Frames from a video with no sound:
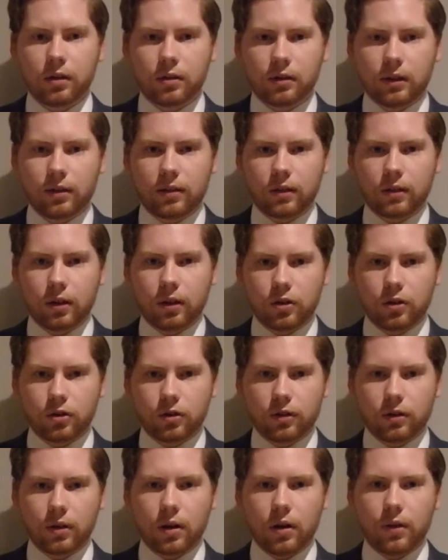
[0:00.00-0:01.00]

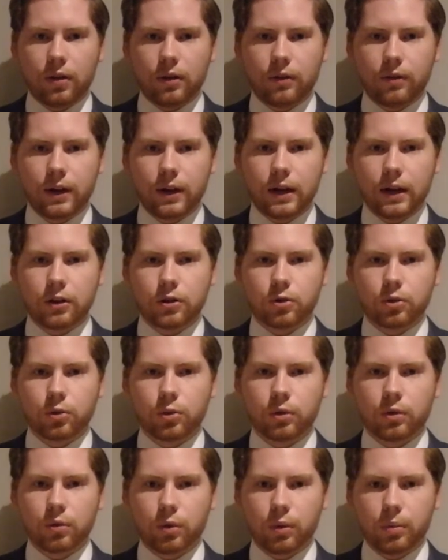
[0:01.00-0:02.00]
disclosures on the financial
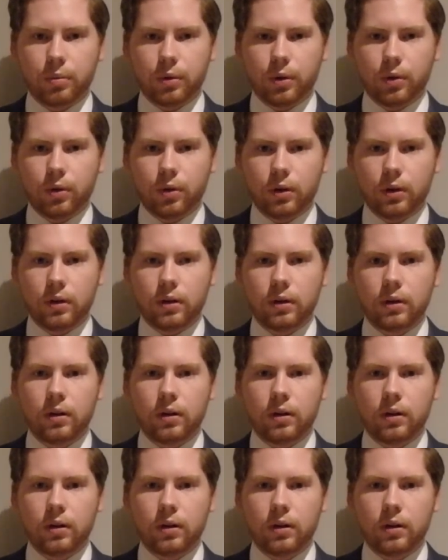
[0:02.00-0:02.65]
report.